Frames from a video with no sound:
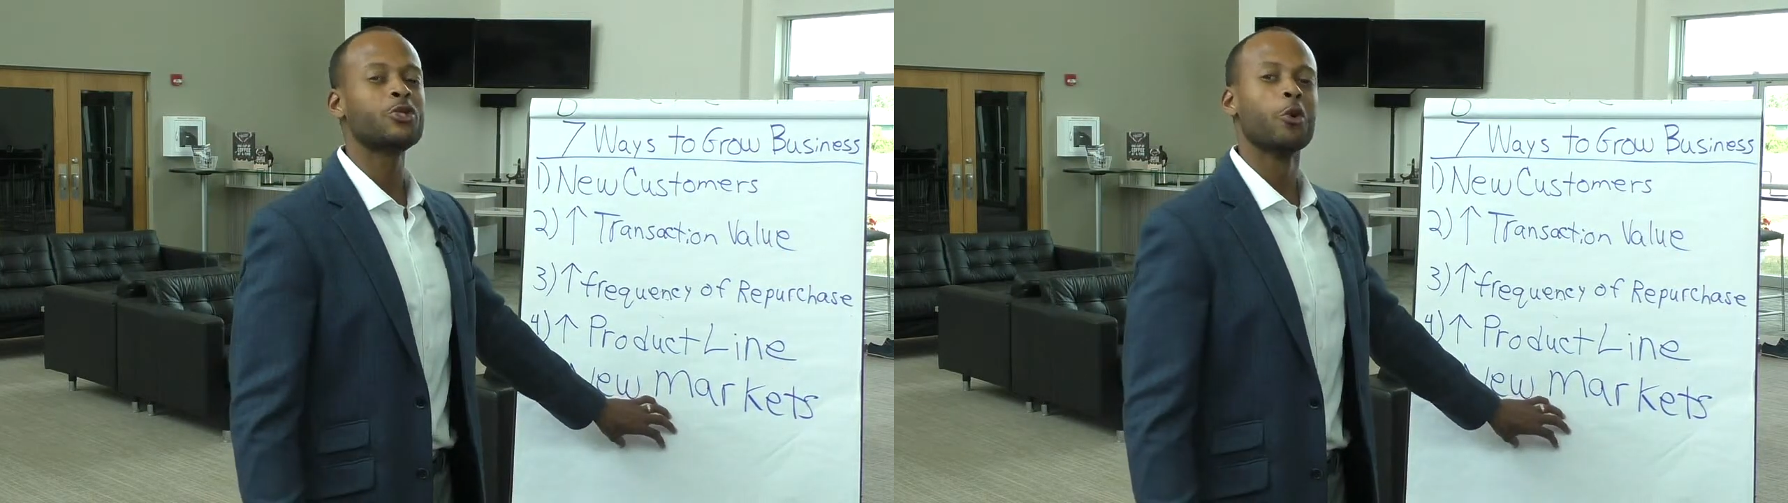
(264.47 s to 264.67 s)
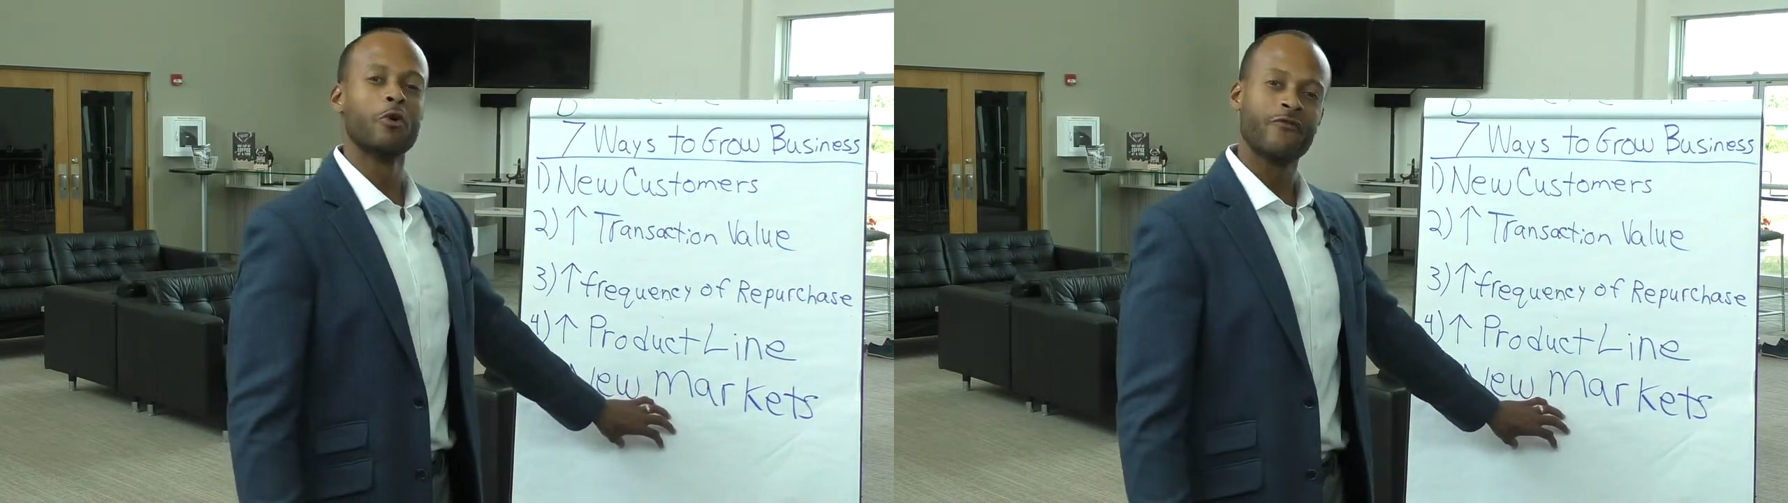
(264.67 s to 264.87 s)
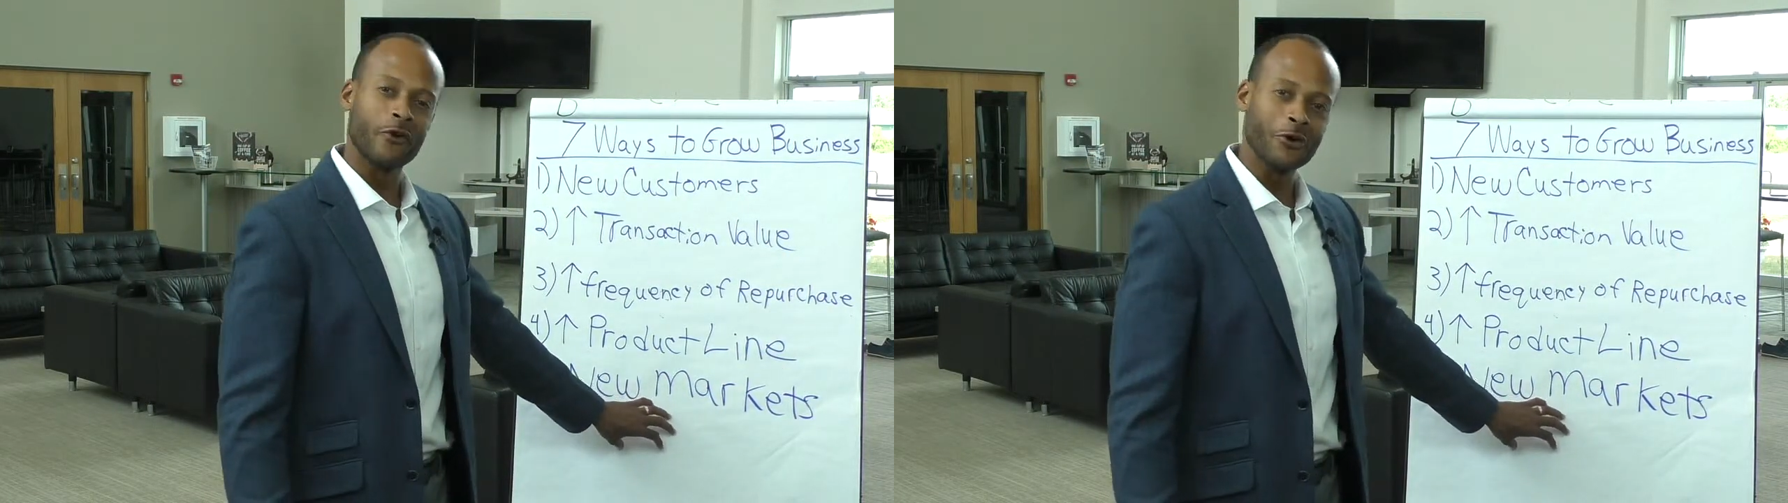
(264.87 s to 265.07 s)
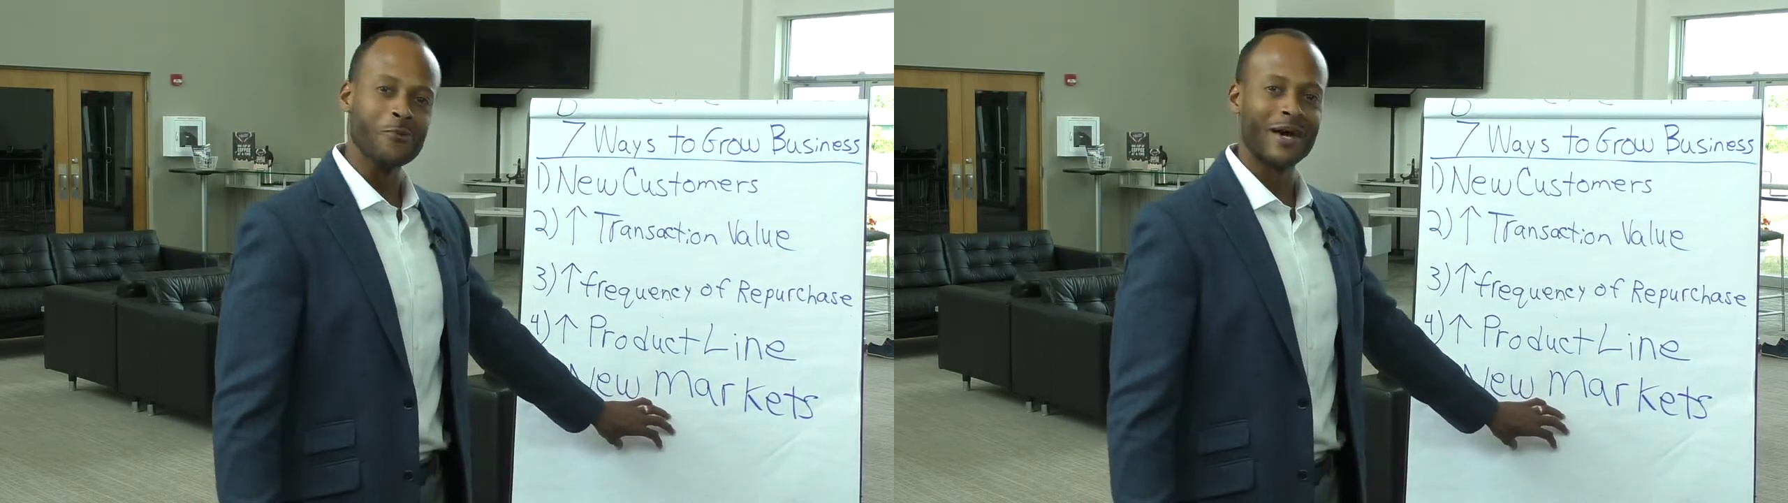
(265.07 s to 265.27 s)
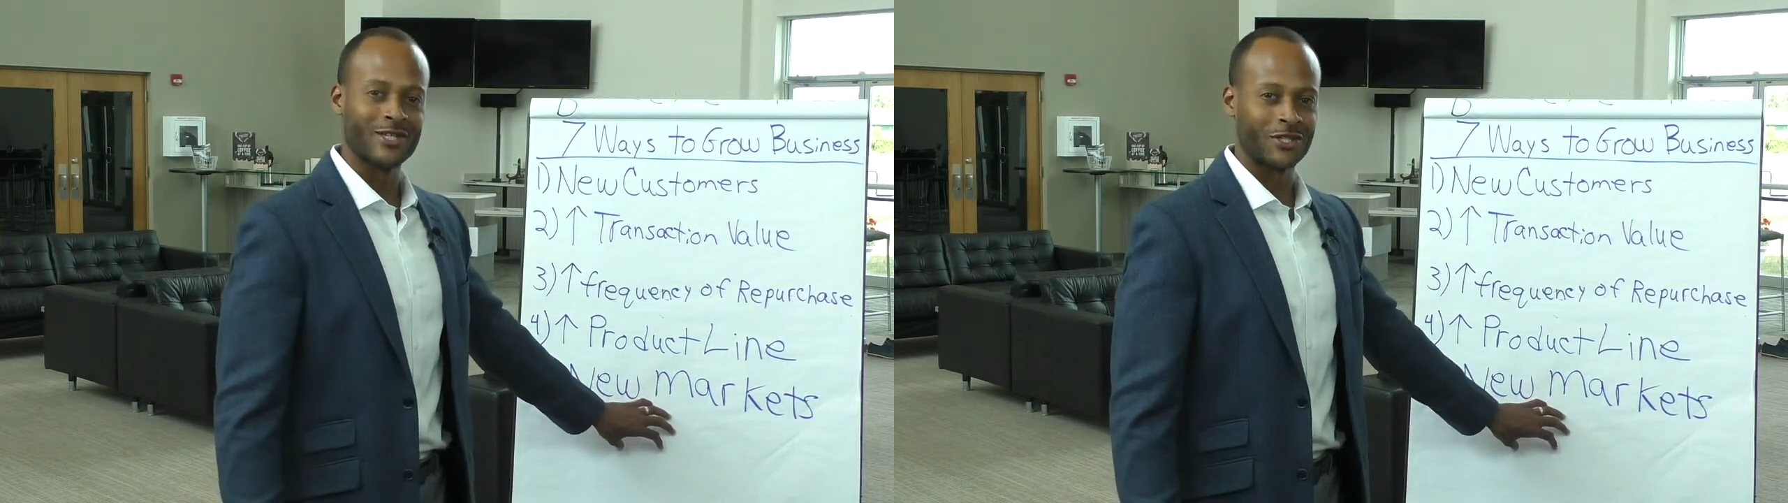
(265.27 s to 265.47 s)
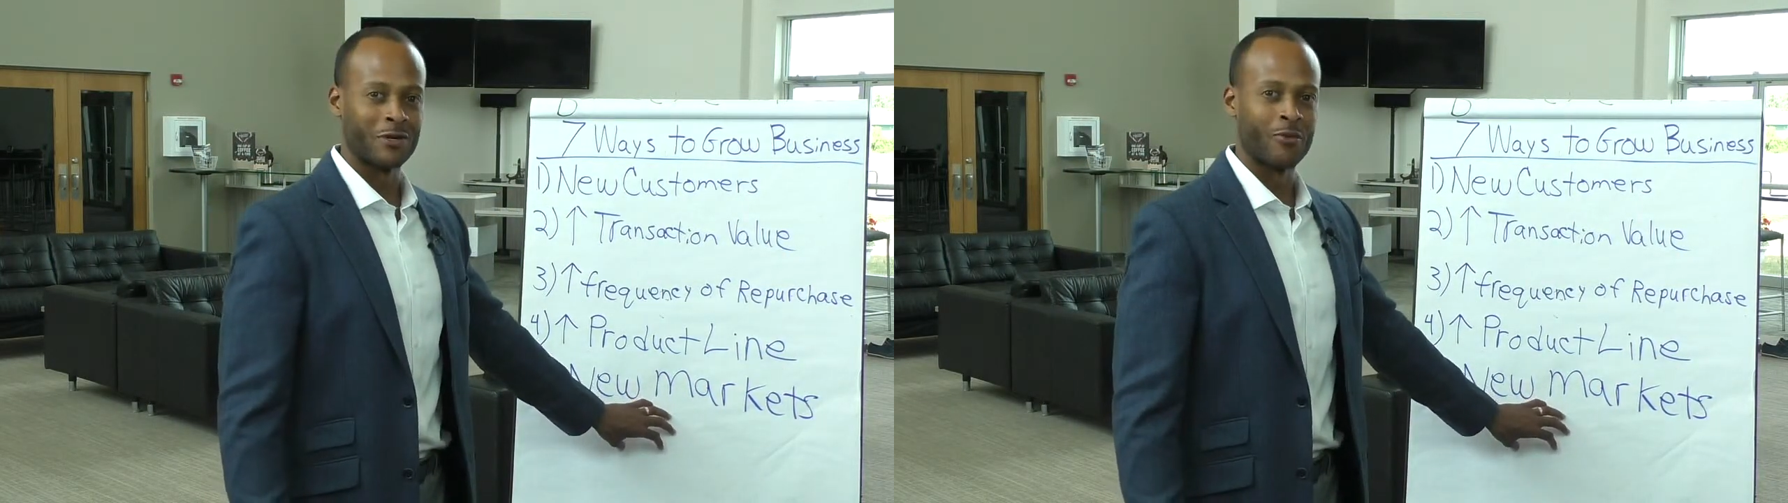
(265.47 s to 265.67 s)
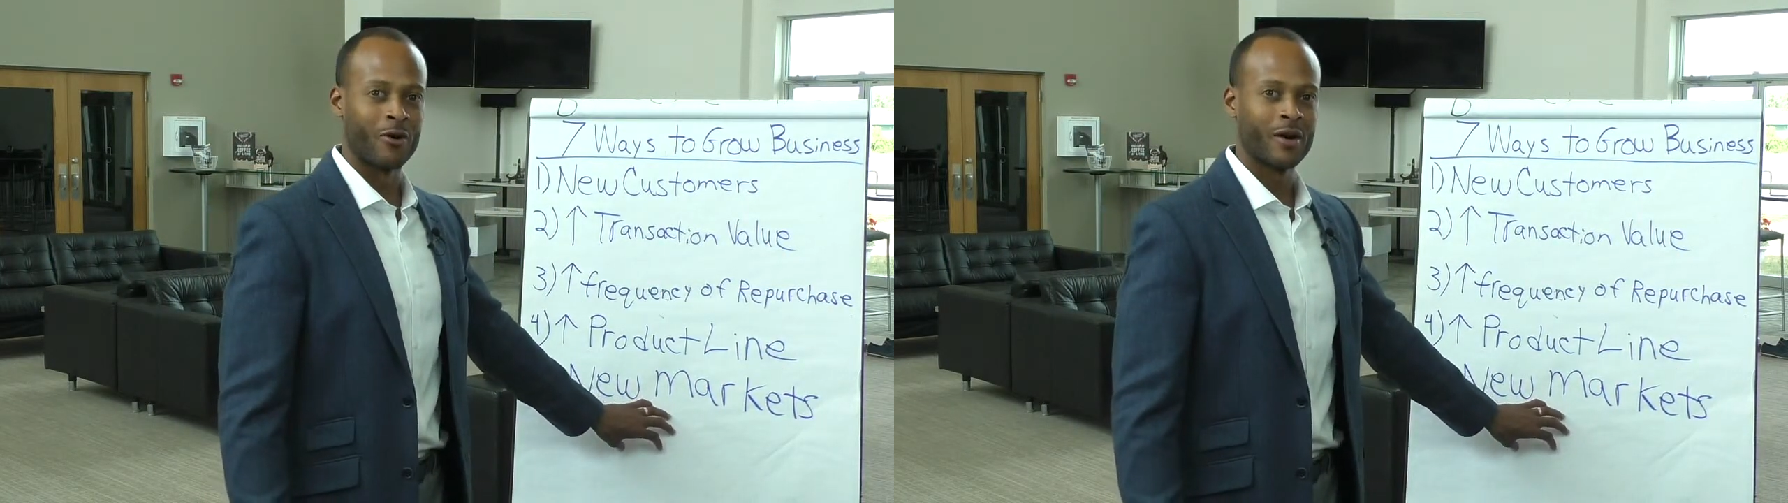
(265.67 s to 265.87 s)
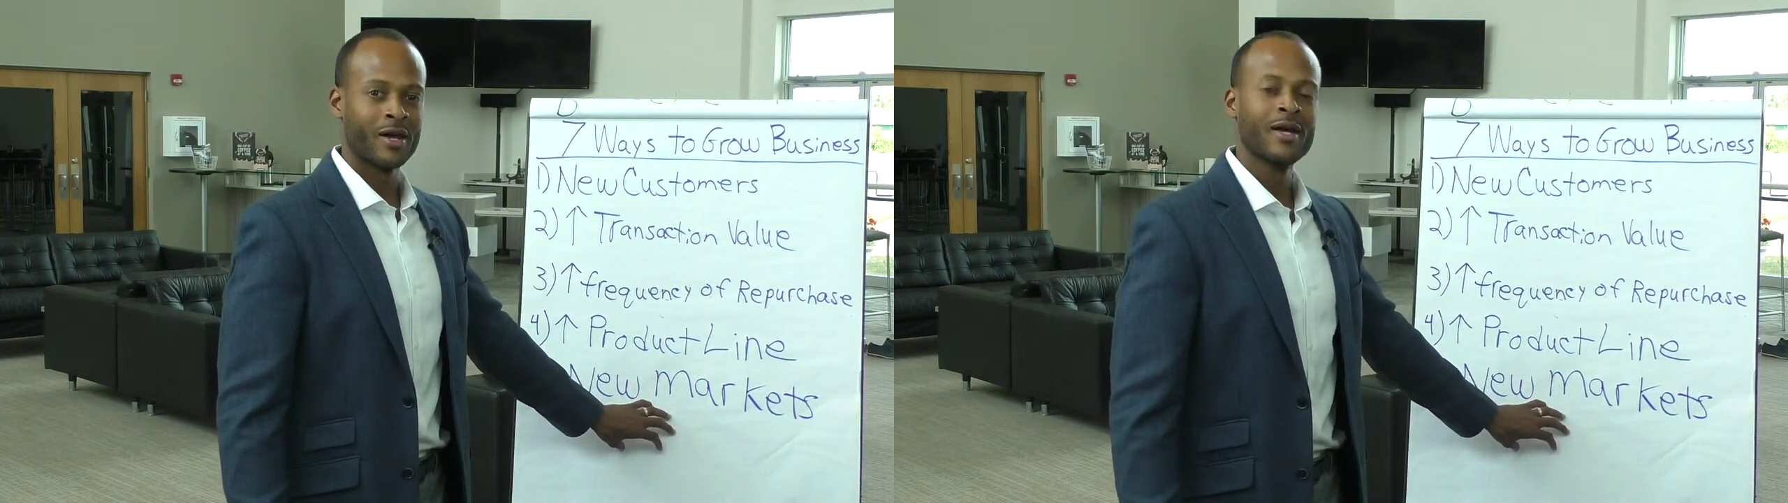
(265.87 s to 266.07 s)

to a referral base anymore.